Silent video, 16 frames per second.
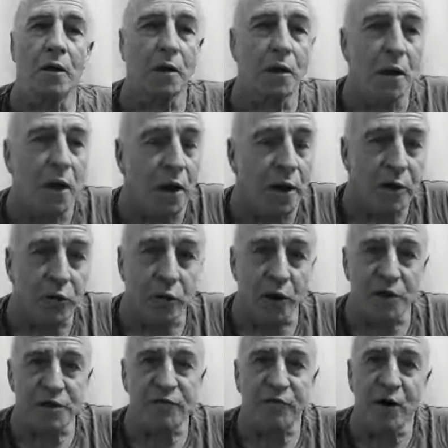I
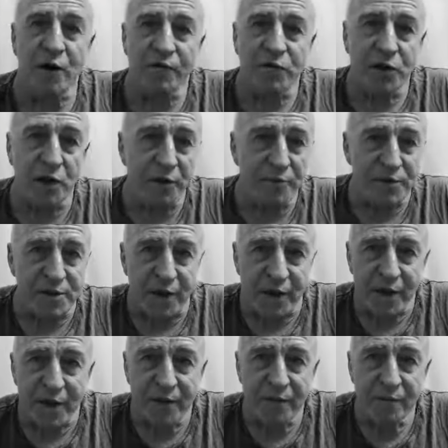equalize 5 times
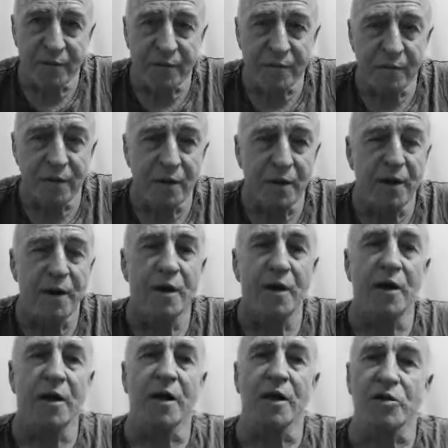then.
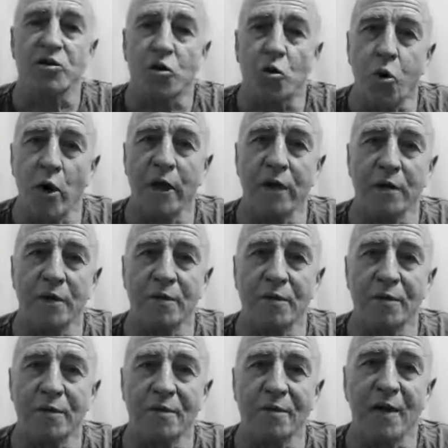It's quick
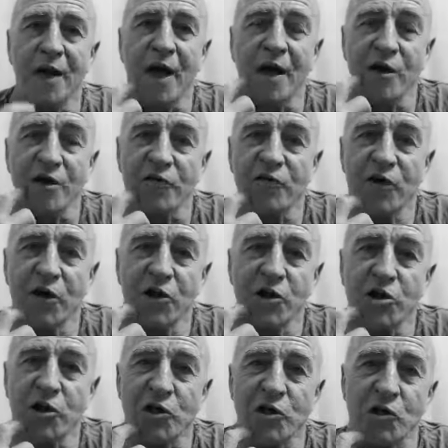and it's very
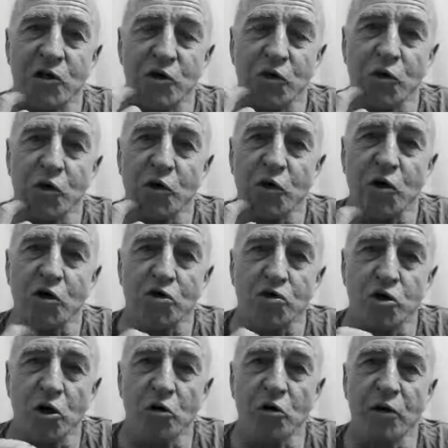gentle. You can
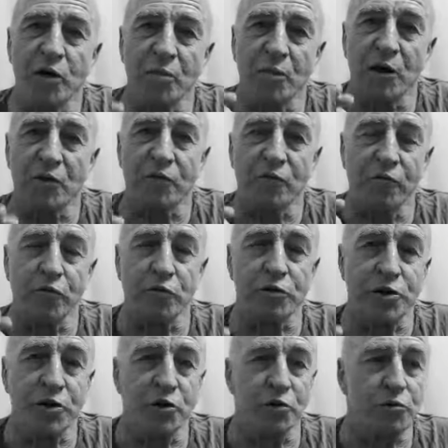control the amount of
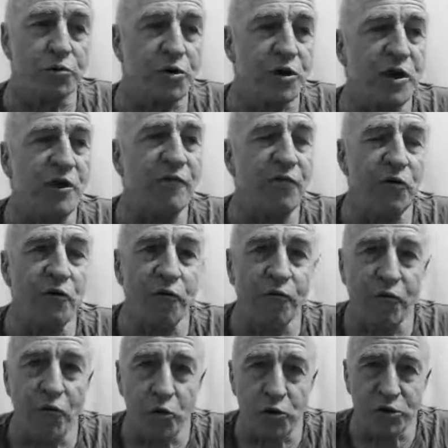force used. If you
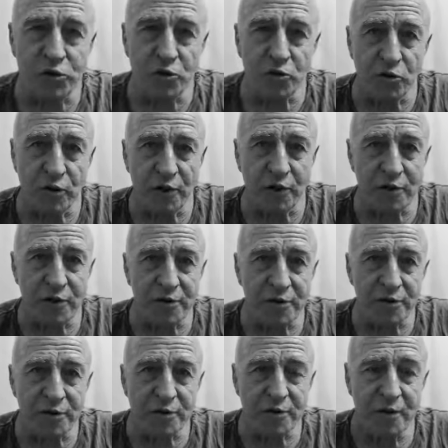force your
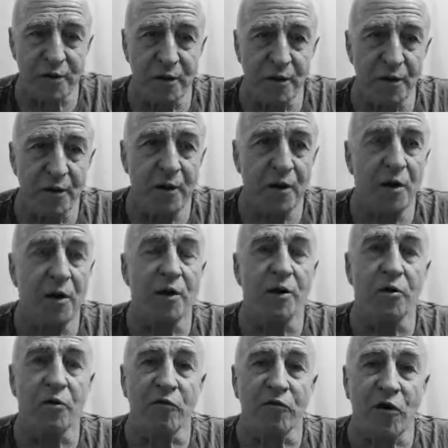ears,
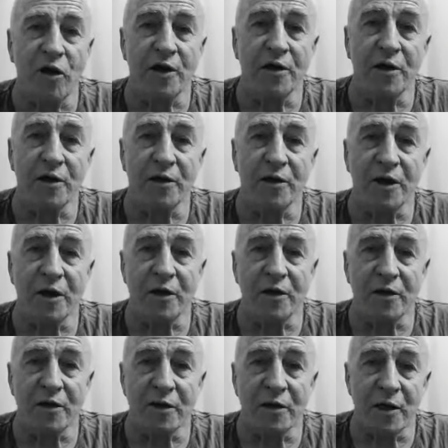you'll find that at the end
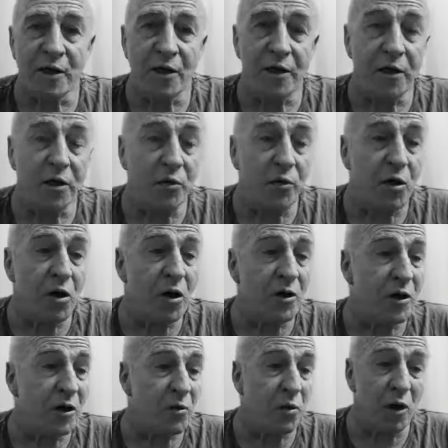of the day you can't
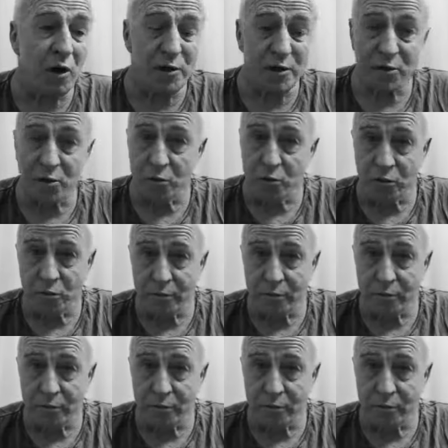equalize at all.